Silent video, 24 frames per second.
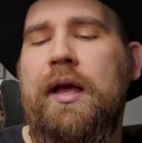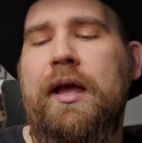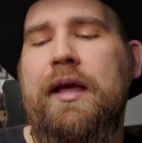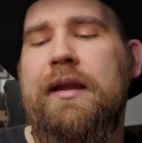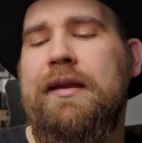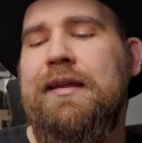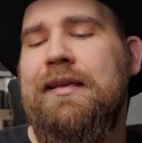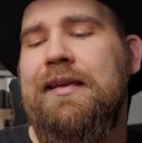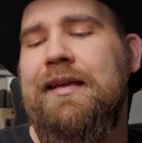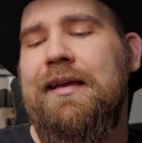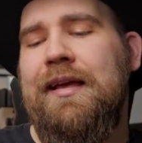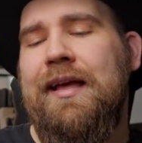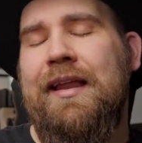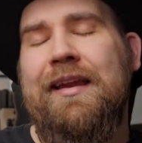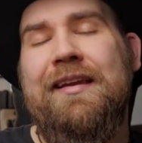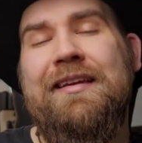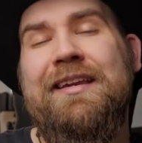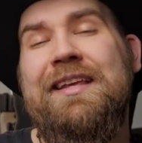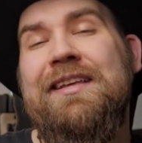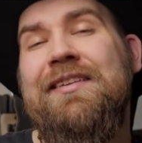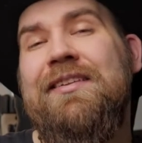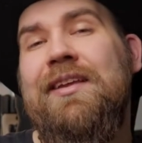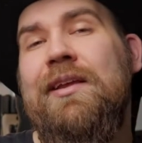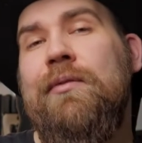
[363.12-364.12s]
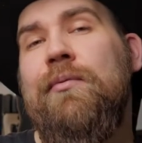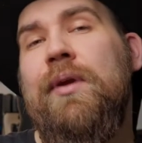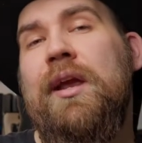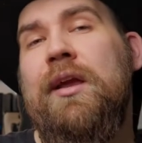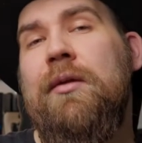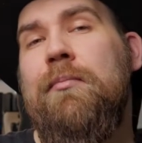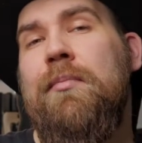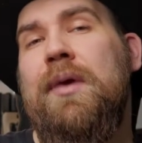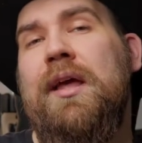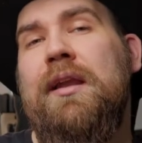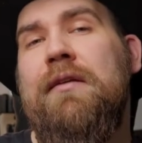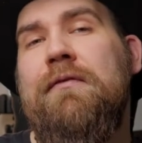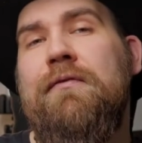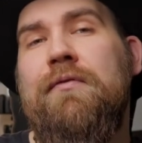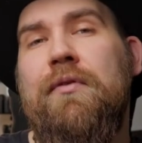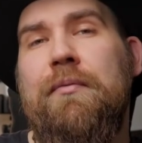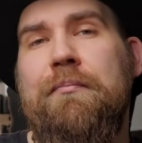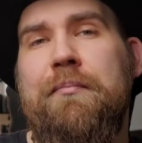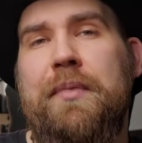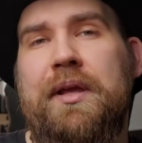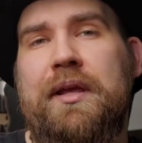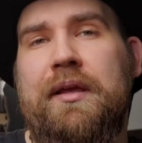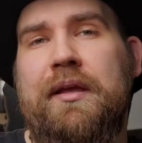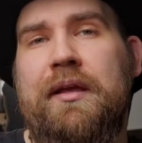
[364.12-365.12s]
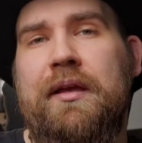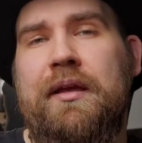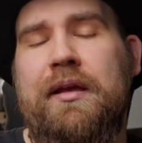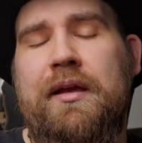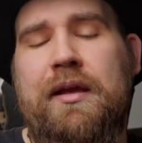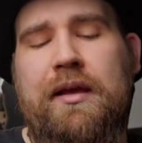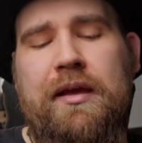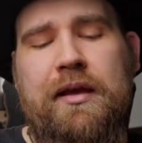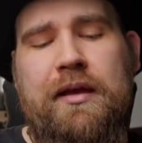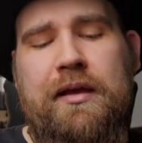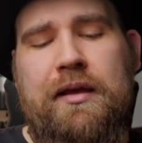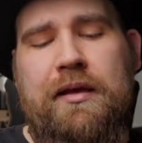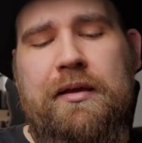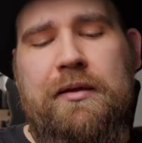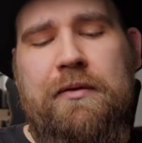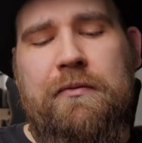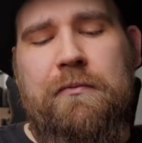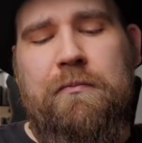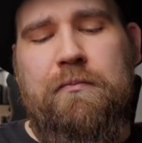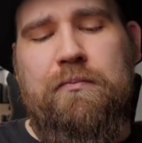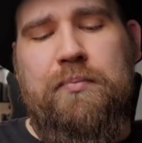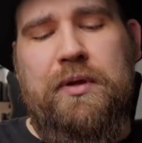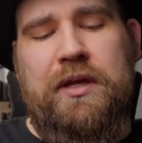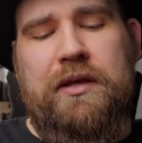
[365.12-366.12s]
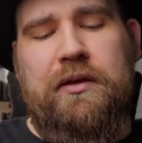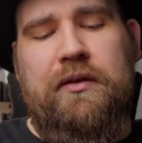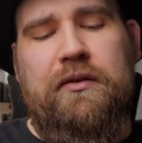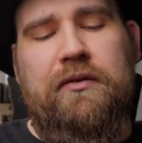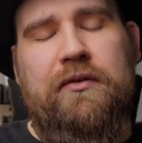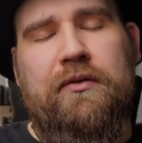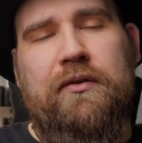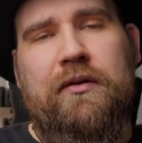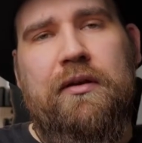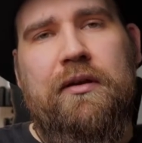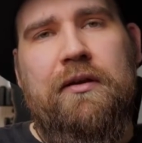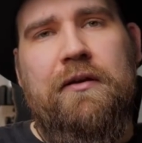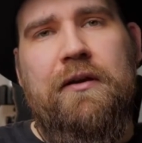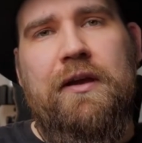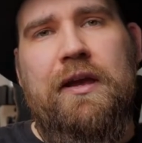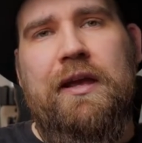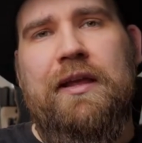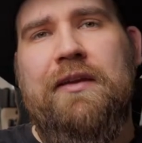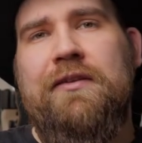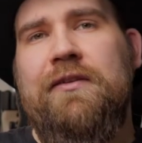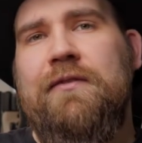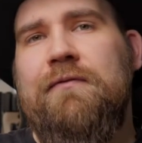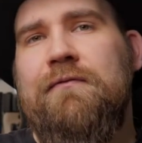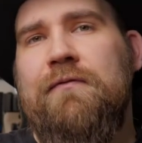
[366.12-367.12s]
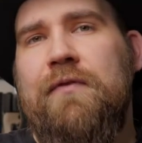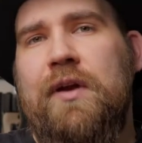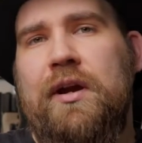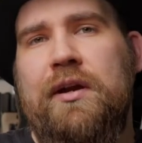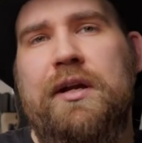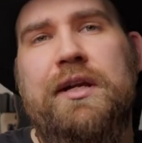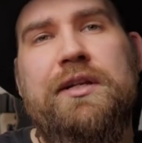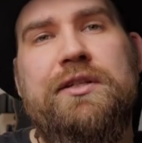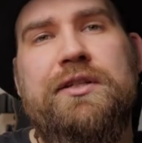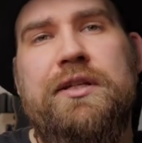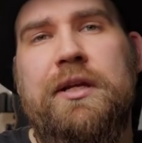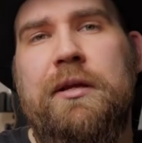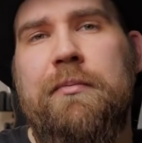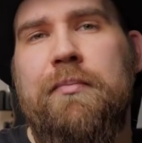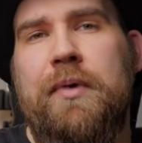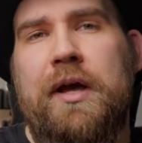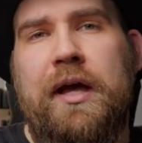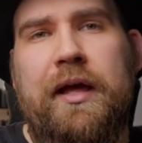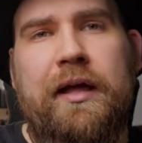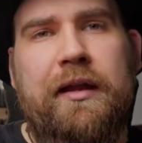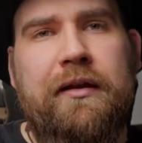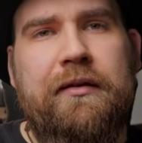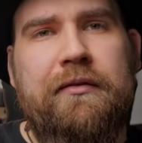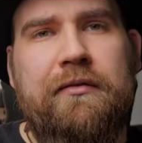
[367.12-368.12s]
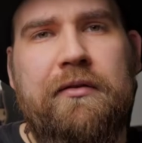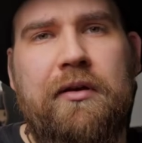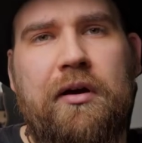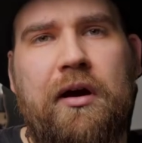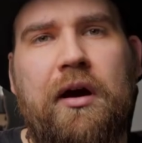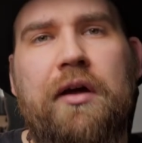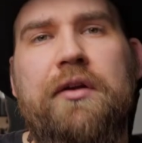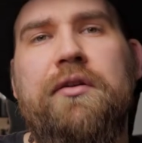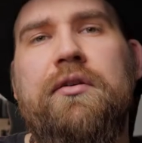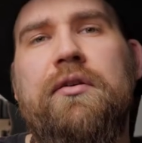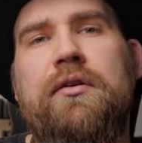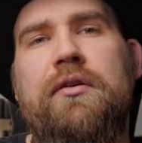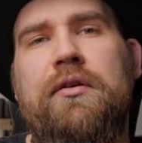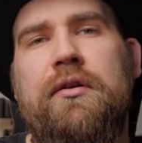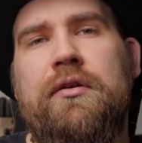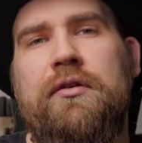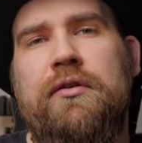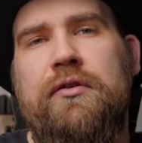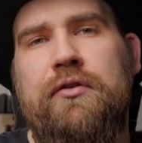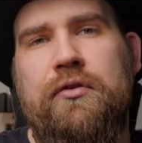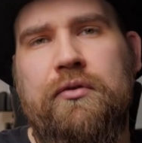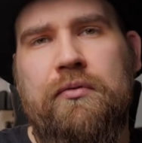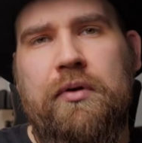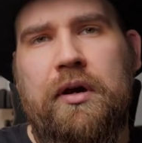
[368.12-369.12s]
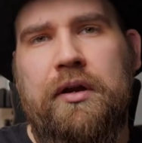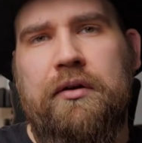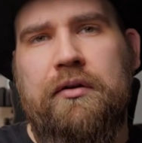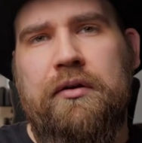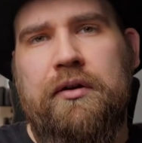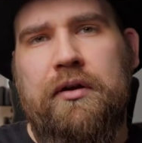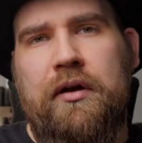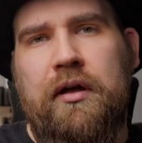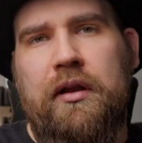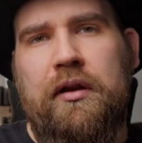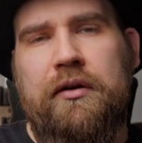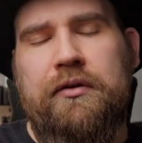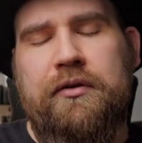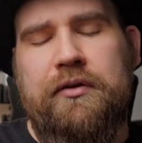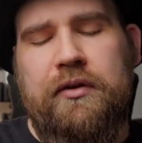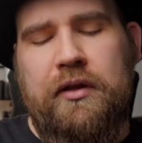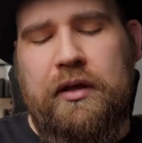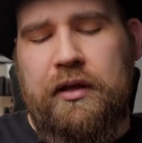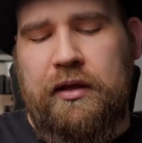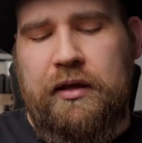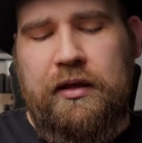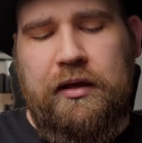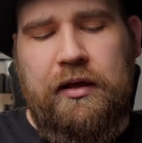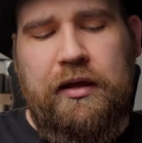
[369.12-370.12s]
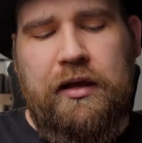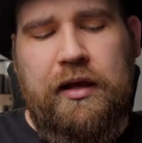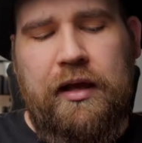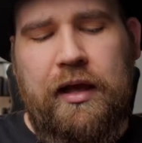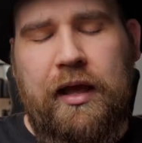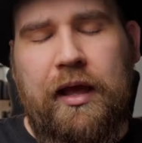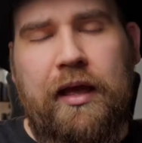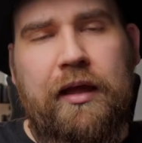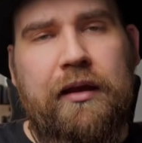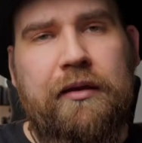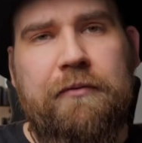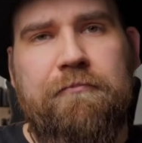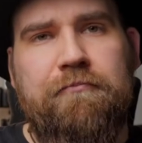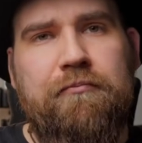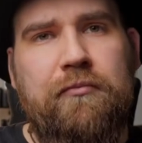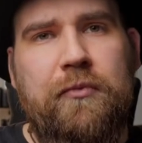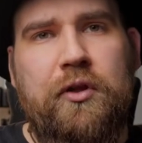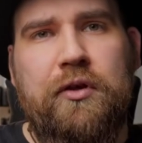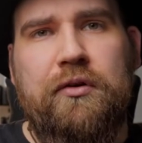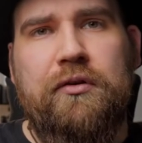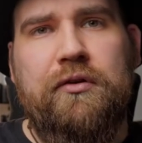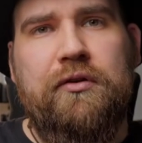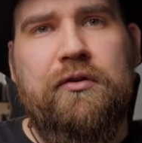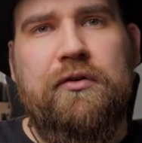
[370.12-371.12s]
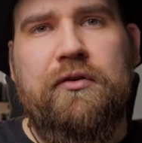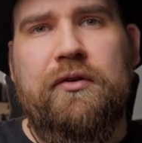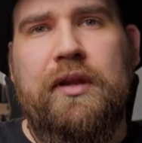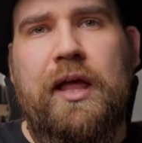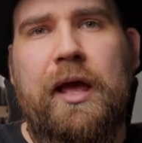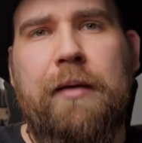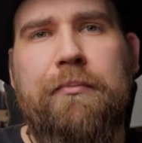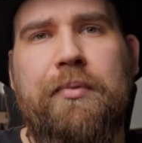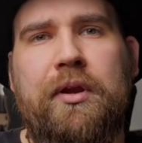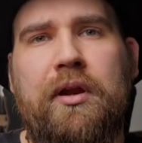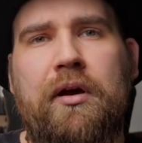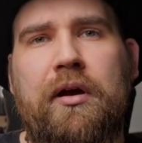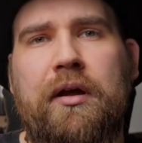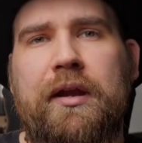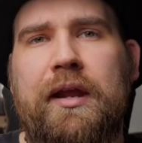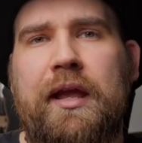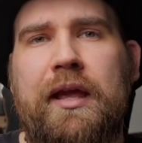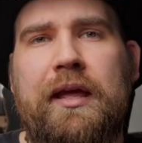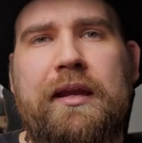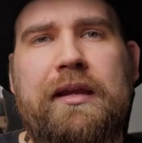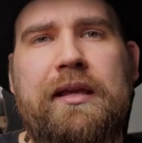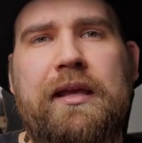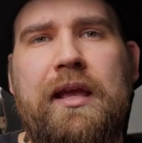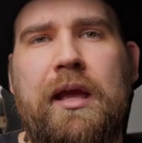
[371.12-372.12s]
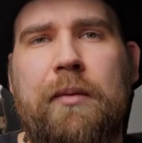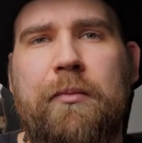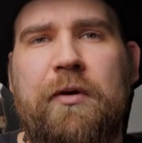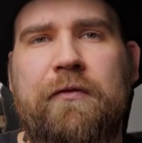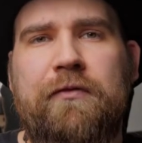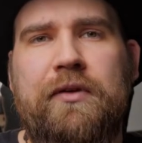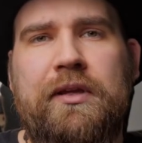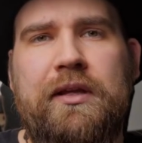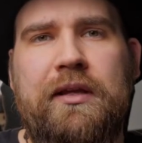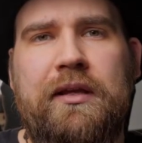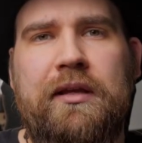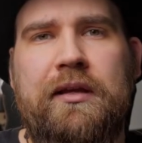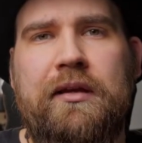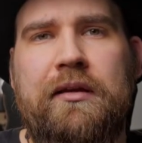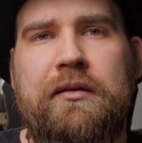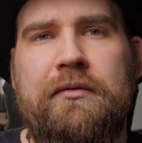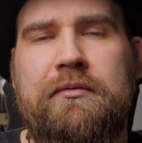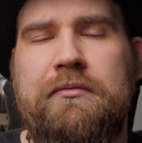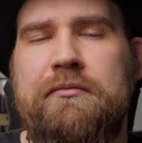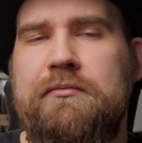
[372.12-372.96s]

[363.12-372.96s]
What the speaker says: and an easy recommend from me, because it's very cheap at under $200, and you could just slap it on any MFT